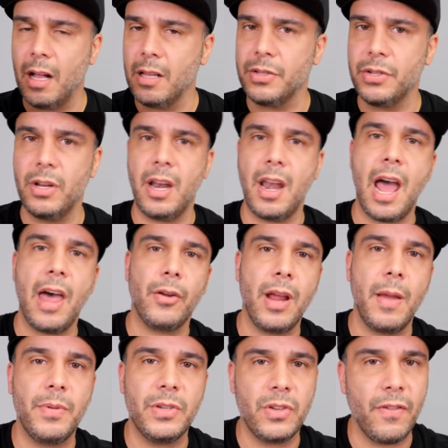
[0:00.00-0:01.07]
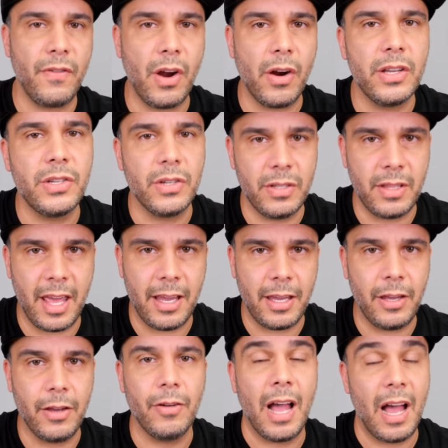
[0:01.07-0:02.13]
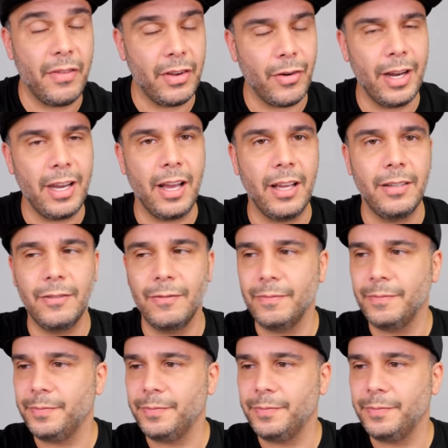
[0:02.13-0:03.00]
I'll see you in another episode very soon. Thank you. Have a great night.